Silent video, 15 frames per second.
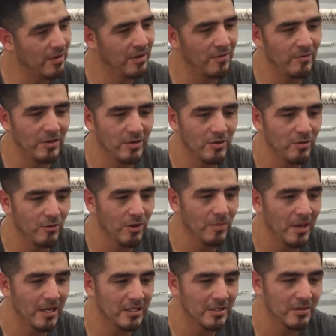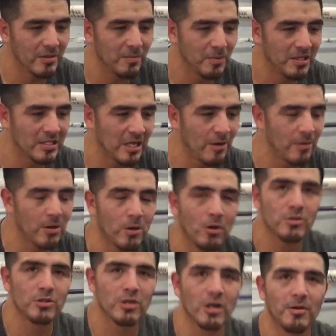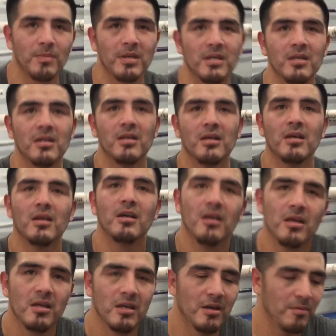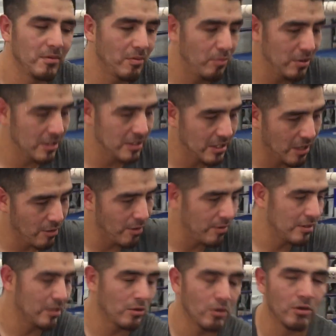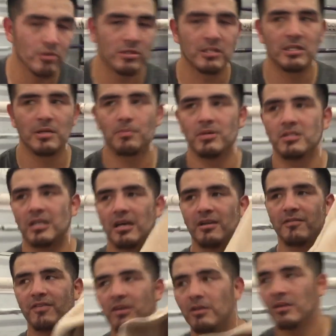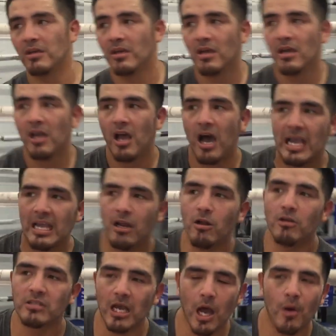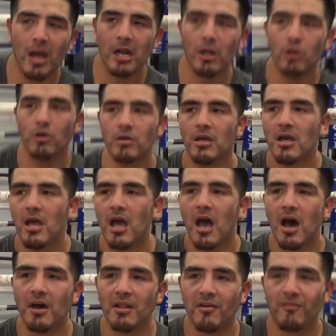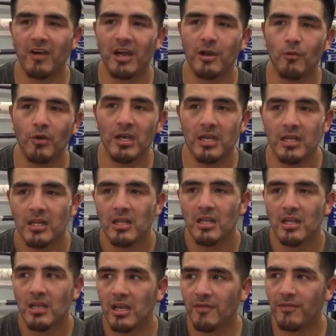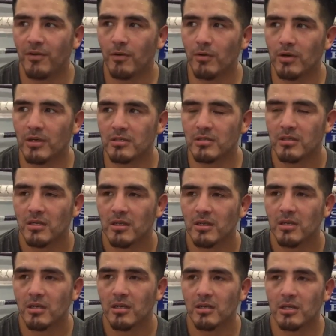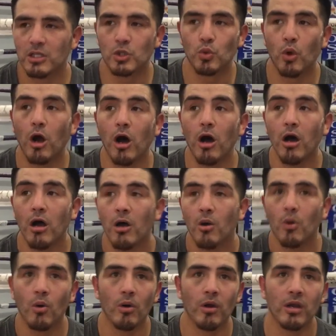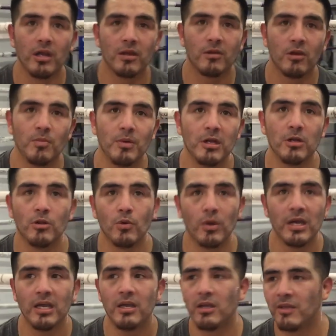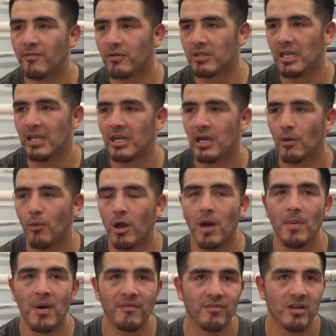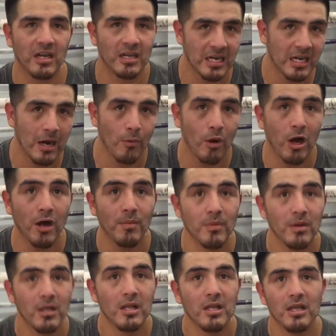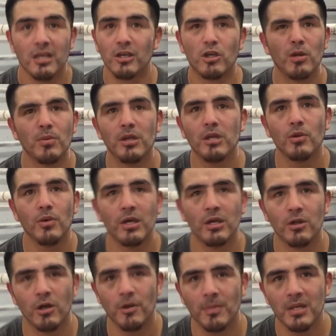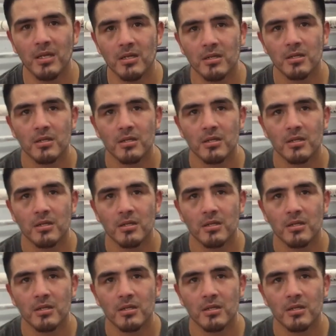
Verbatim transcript: If we do the rematch, it depends how it goes. You know what I mean? It depends how everything goes. It depends on if he, how he looks, how I look, how the fight went. If it was a draw, or it could have been either way. He felt that he got robbed. I feel like I got robbed. It could have been either way. You know what I mean?